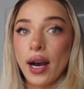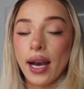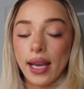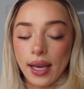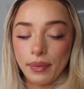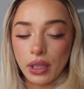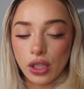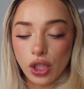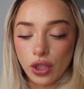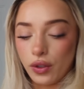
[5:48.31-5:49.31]
I am going
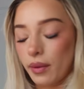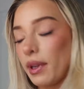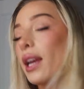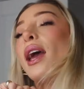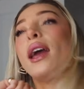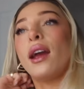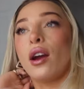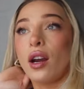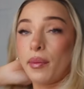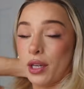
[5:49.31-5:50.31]
to start doing my
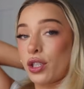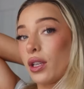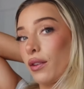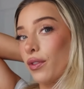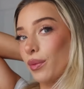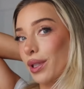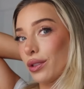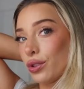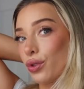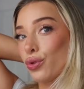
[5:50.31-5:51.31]
hair. I'm actually like filming a
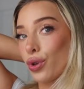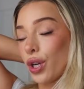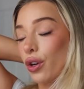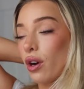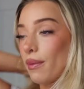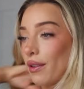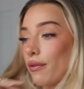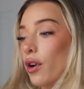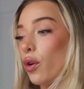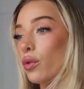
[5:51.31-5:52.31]
little tutorial on my
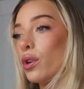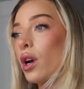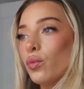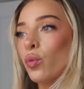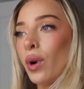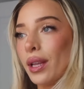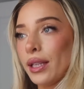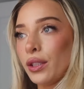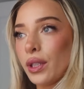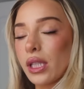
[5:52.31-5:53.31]
phone while I
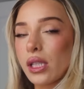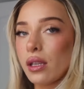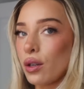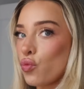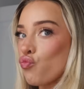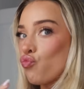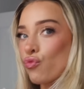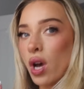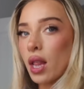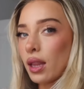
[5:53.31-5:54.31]
do it. So
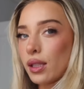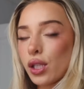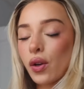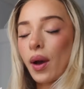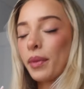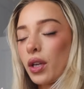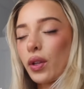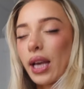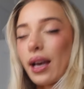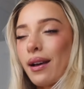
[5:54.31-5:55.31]
let's do it. I'm going to do
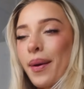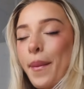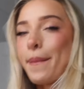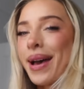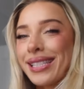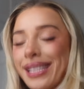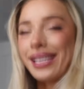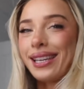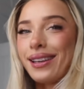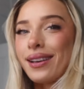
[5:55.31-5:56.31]
like a
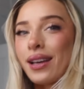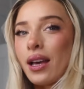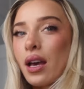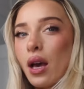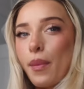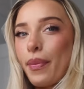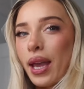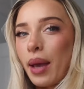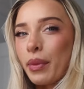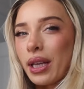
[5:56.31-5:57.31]
messy
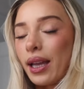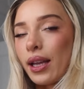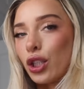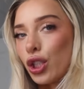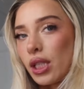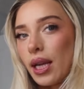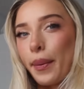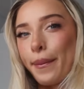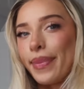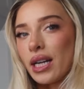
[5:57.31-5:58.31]
Pamela
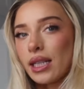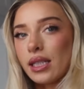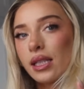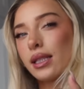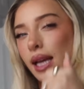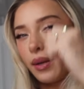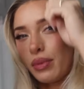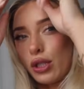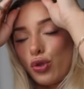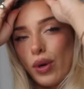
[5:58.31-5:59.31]
Anderson bun type
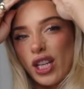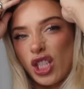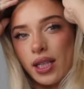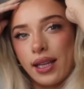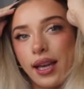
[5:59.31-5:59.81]
situation.